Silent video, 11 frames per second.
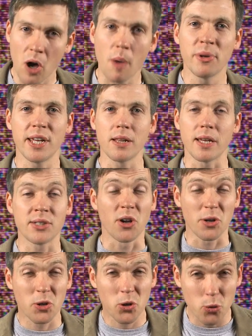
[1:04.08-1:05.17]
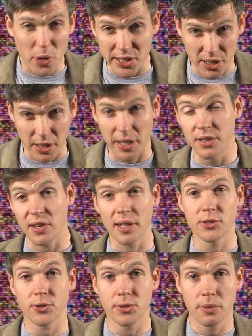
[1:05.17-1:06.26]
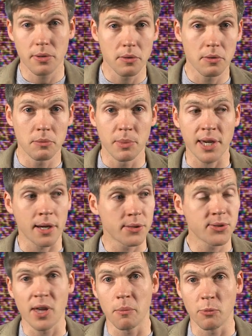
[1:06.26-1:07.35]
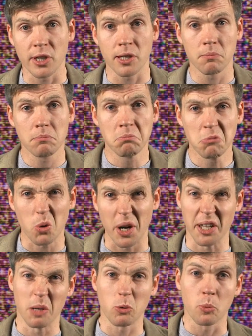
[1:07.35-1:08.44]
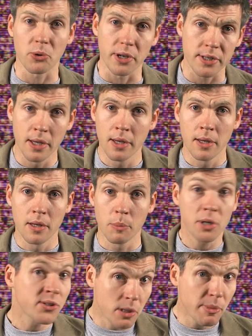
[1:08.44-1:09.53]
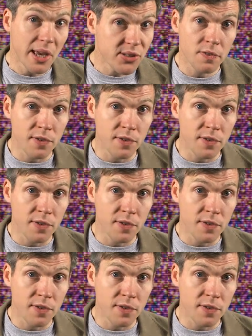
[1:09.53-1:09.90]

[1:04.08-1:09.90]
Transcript: common eel is now critically endangered, making its name really quite inappropriate. But it's an amazing